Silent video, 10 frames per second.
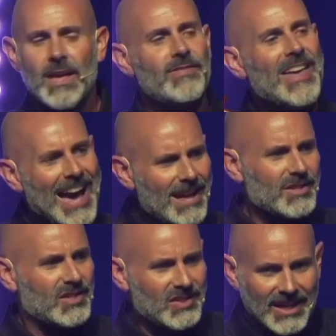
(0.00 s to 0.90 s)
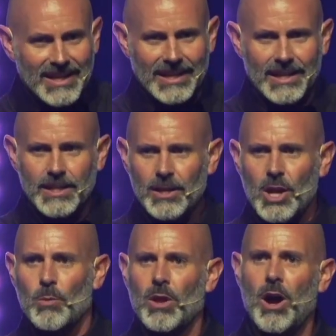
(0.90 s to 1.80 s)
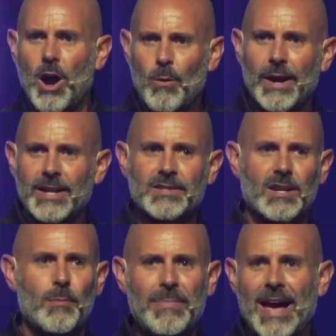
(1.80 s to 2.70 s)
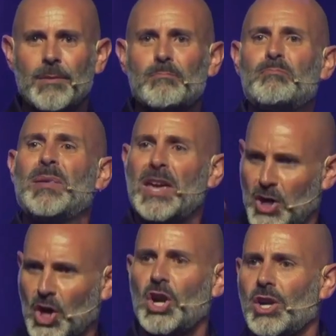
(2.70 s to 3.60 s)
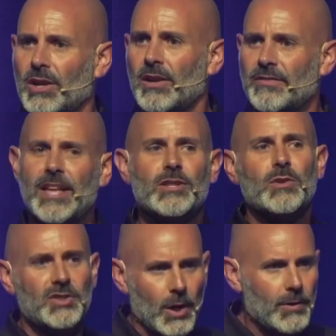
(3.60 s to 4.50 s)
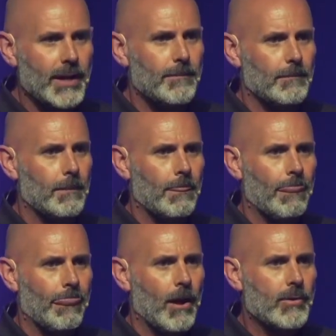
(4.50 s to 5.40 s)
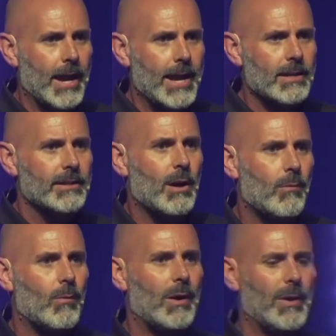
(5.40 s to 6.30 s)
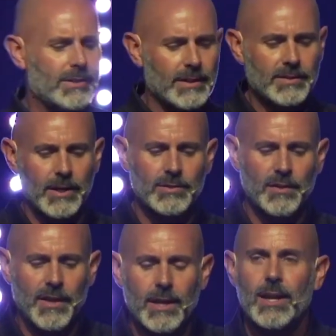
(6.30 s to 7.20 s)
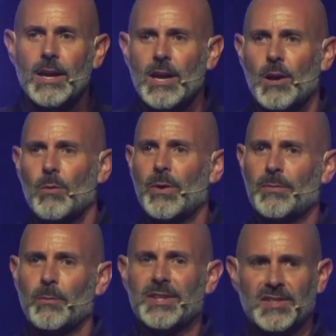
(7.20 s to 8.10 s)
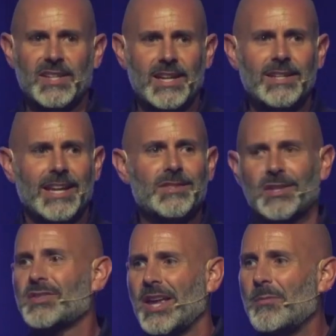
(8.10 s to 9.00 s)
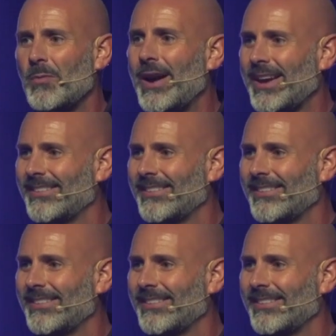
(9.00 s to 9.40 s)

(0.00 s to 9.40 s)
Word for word: That seed will always come back bigger than you sowed it. Okay? Now, watch this. Here's the thing with, with sin, it's the same way.